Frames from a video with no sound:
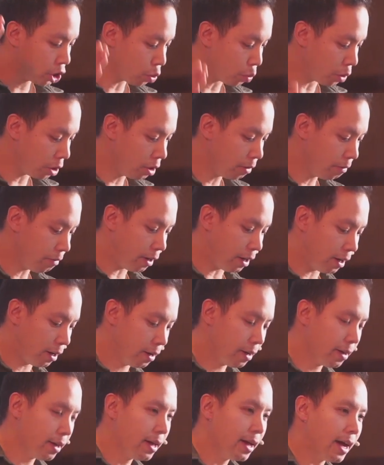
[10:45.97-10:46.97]
to another.
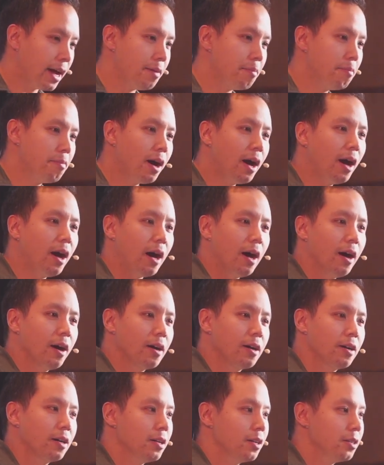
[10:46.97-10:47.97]
And
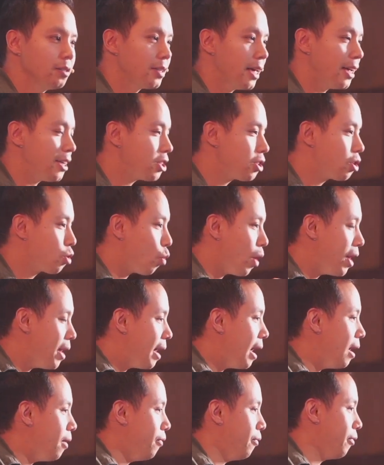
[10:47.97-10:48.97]
Mark takes
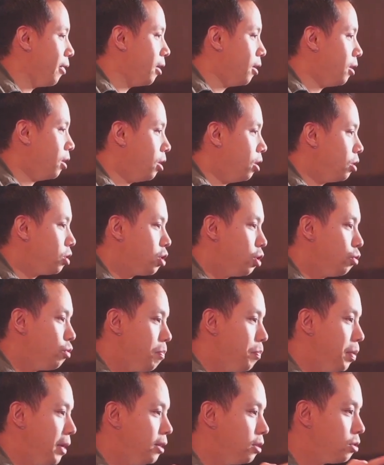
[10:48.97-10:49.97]
great effort to
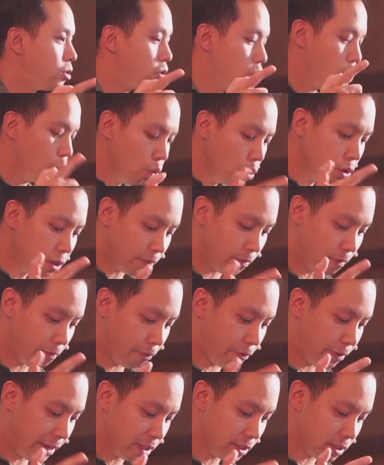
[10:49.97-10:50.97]
repeat two
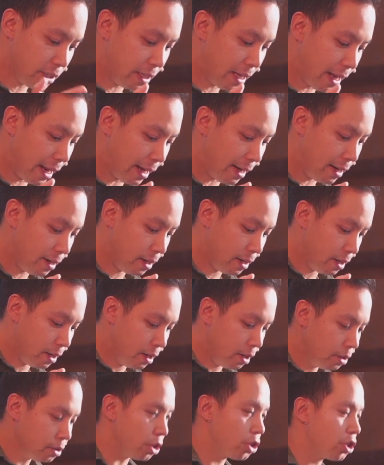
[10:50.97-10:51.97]
different things today
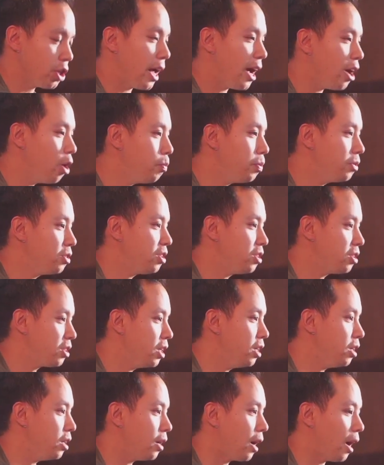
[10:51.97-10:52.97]
that should help us
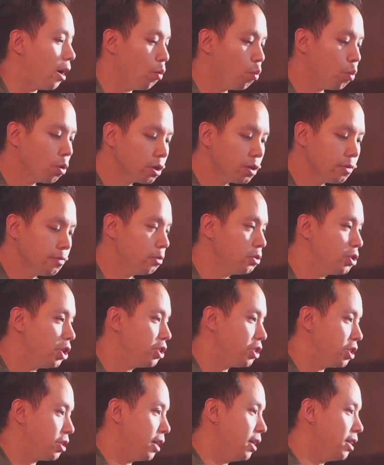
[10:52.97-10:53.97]
see how wonderful
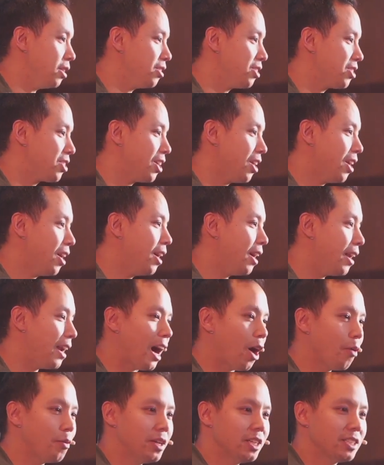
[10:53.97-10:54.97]
Jesus is and
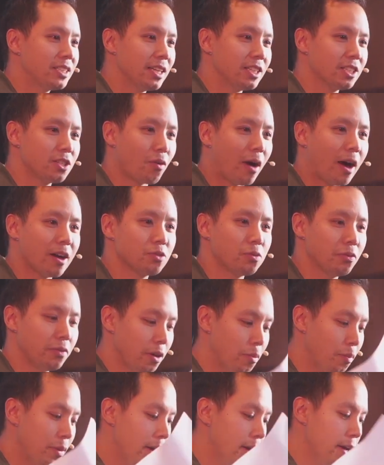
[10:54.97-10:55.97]
how we need to interact with
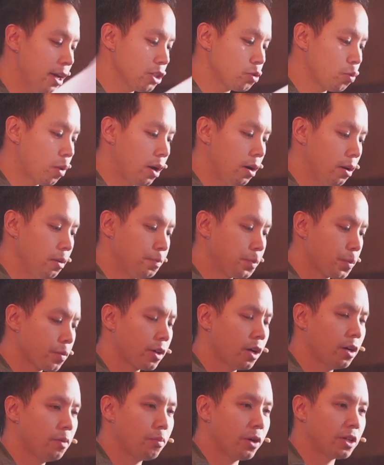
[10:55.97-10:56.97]
him as well.
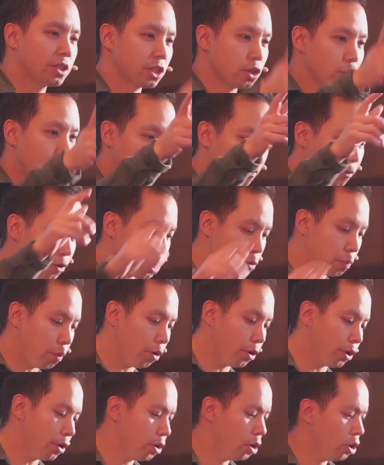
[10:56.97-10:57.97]
Brings us to our first
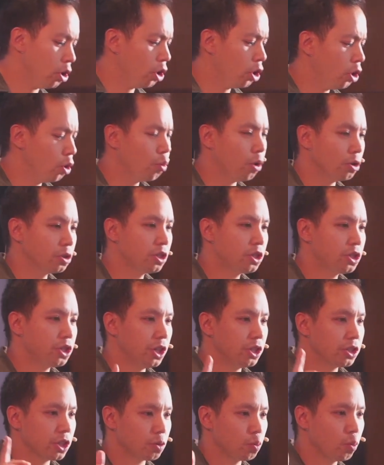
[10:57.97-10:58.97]
point. What does
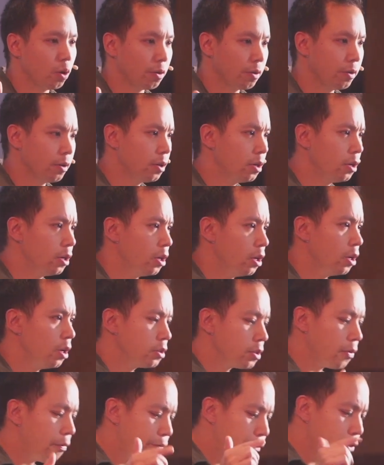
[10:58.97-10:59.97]
Jesus want?
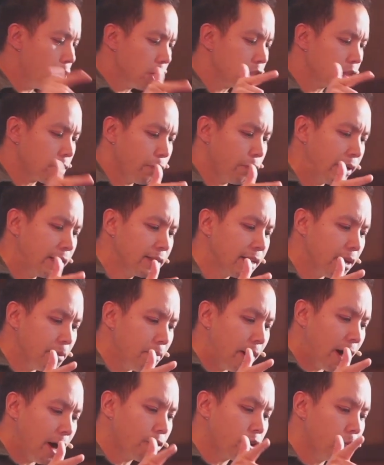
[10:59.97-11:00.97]
The first thing
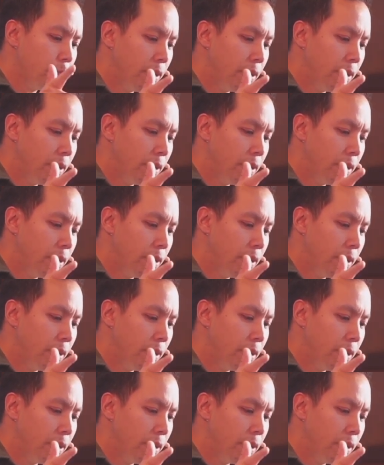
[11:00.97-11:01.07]
that Mark